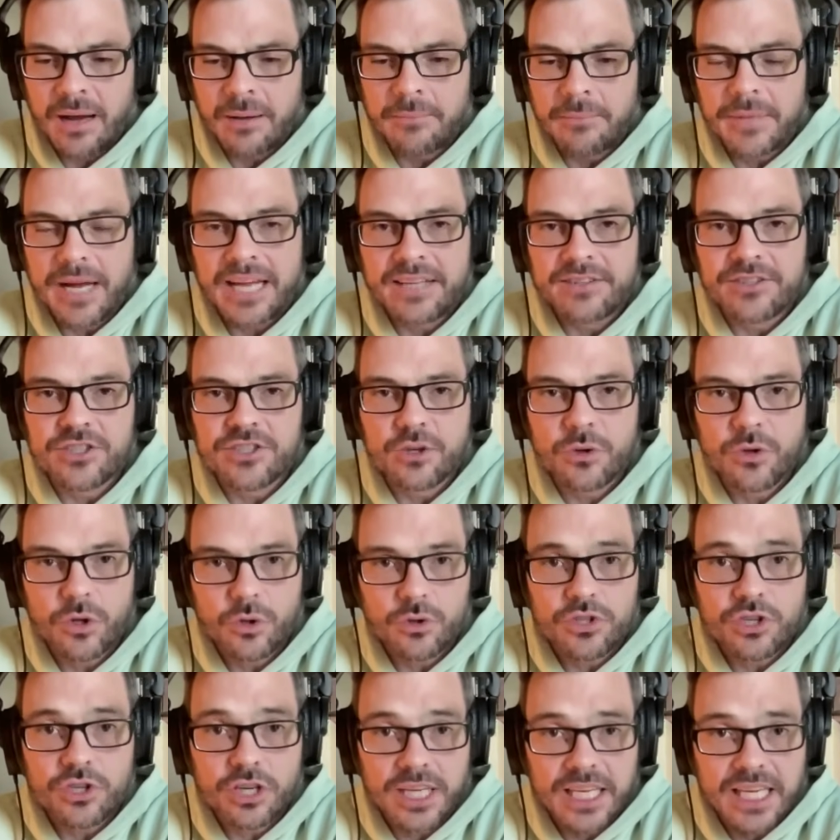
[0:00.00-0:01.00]
And so
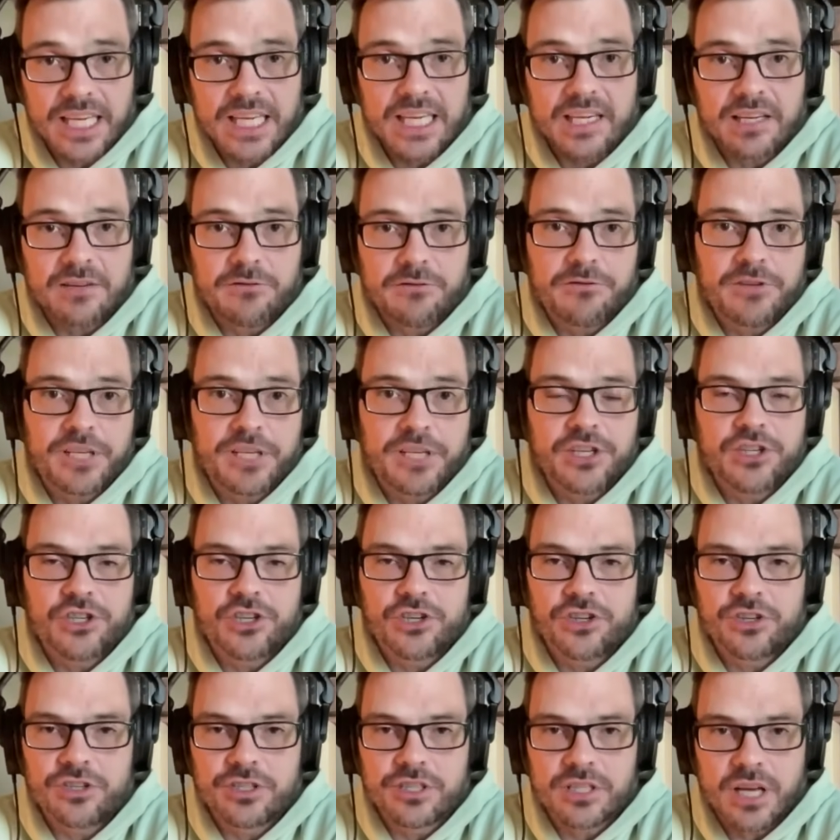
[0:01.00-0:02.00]
those are key
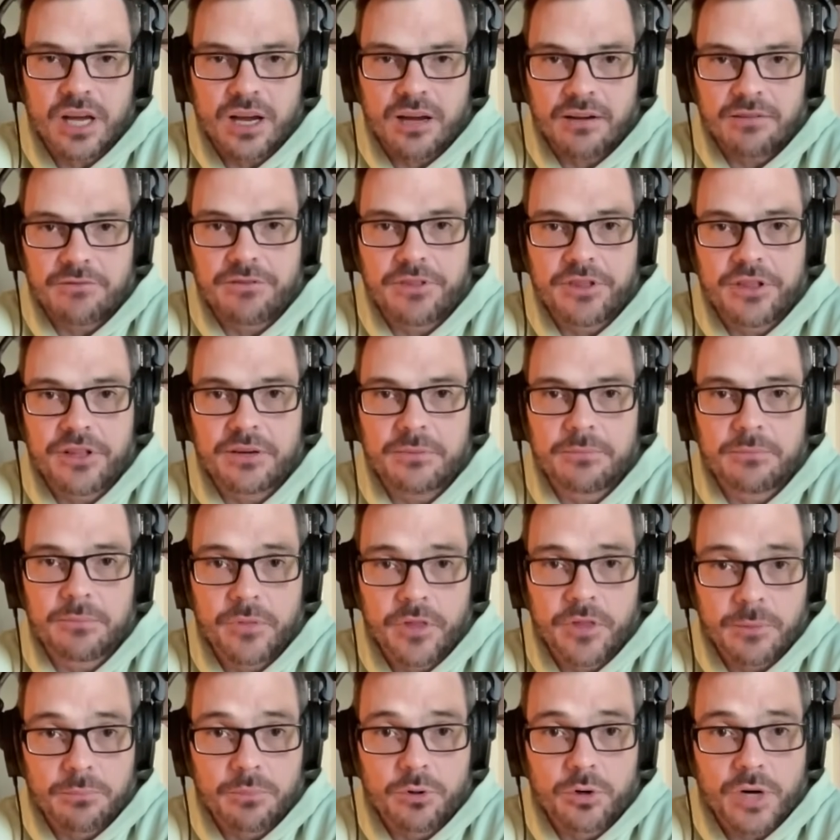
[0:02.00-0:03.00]
features of
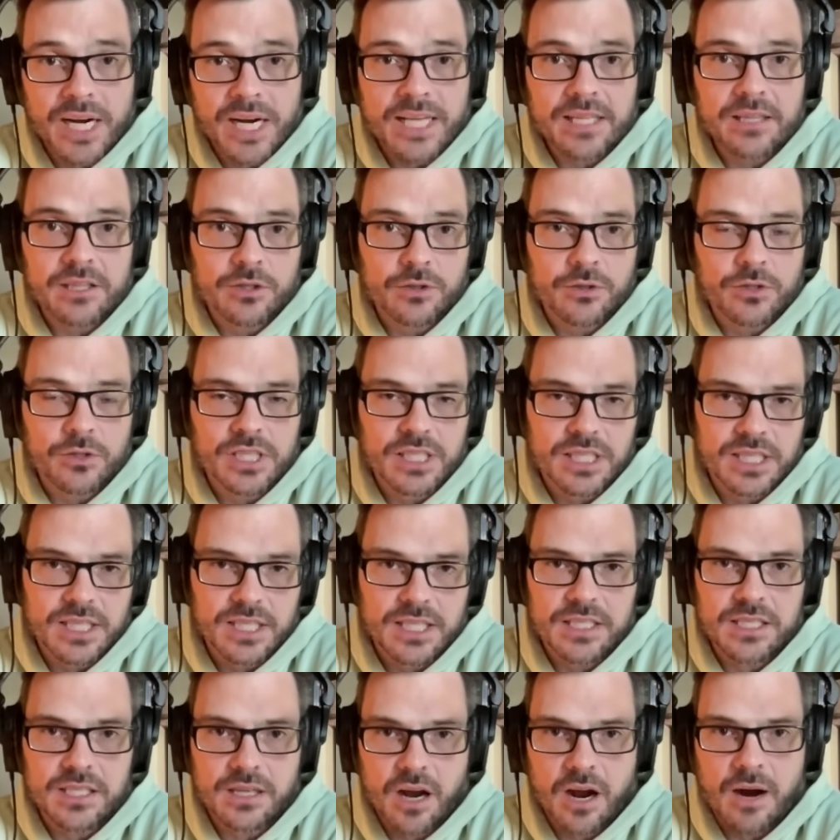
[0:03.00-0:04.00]
the prelude to
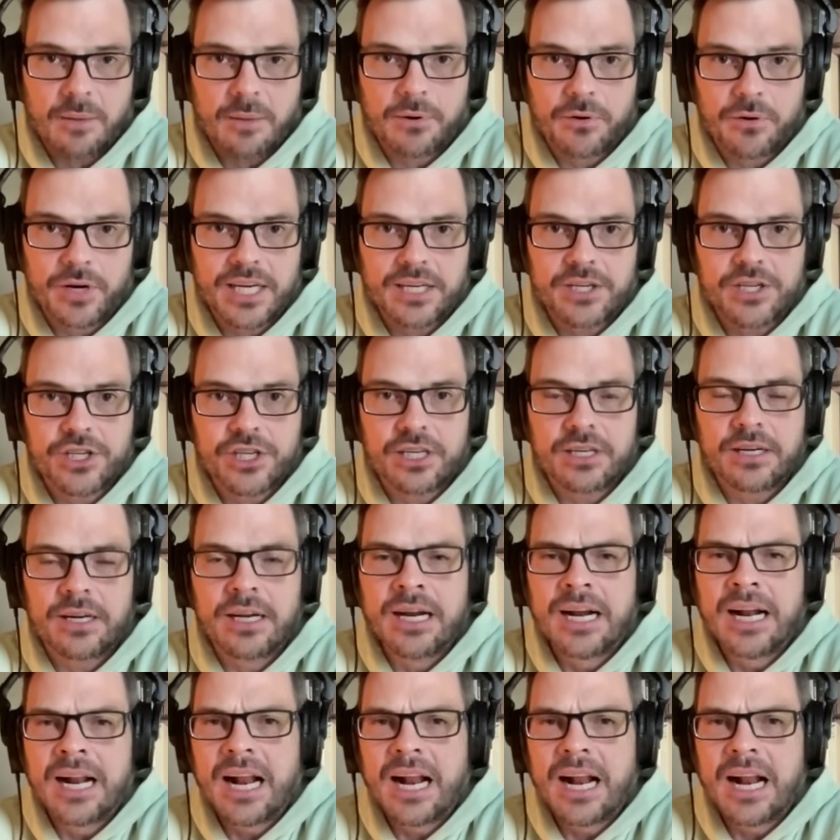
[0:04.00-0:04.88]
this operation.